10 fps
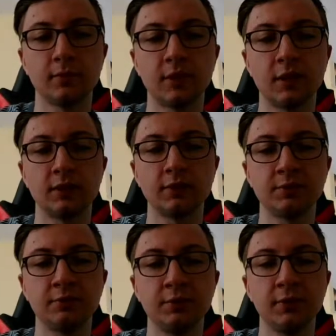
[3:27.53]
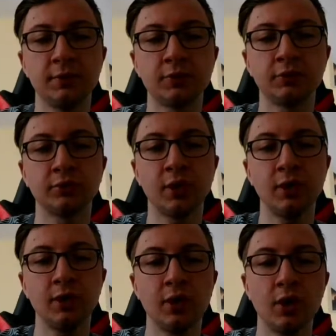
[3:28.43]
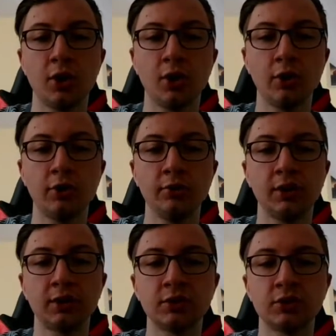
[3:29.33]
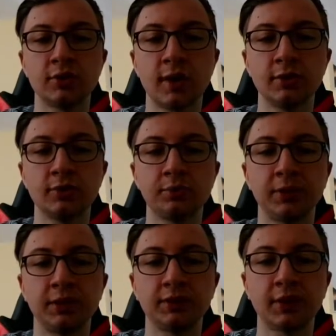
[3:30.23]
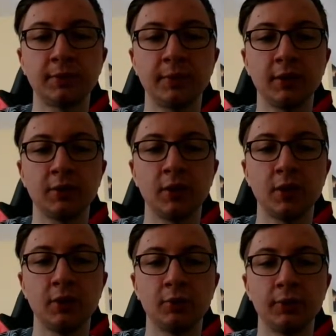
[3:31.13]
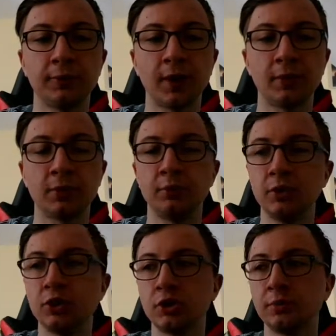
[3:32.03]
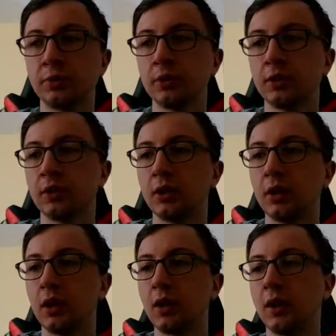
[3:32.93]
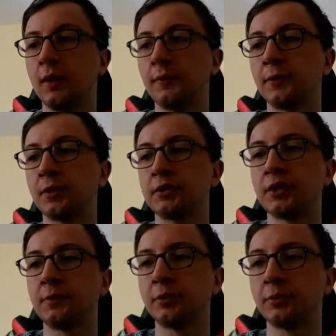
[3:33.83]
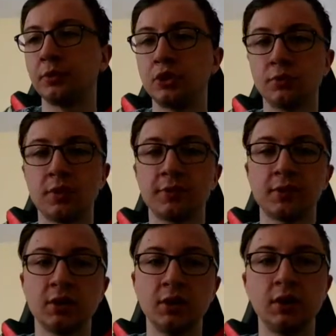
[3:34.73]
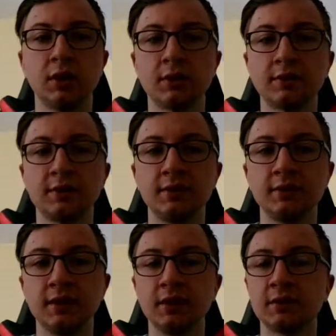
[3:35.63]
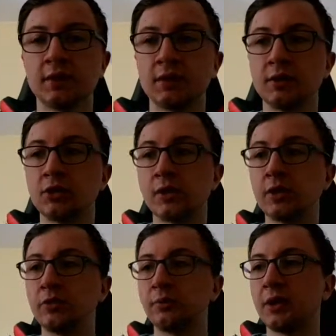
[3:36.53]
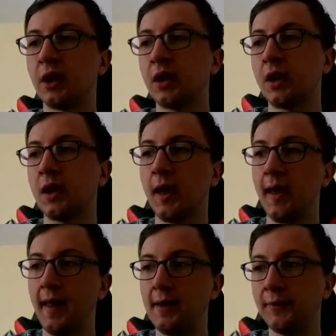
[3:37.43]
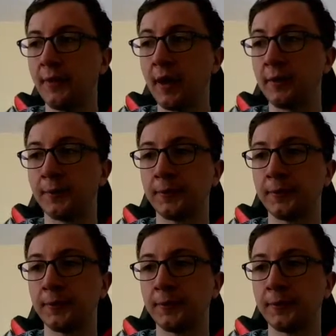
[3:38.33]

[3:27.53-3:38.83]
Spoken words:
Take this b4 square, or we can try to play something with our bishop. For example, bishop f3 and c6, and then try to play a5.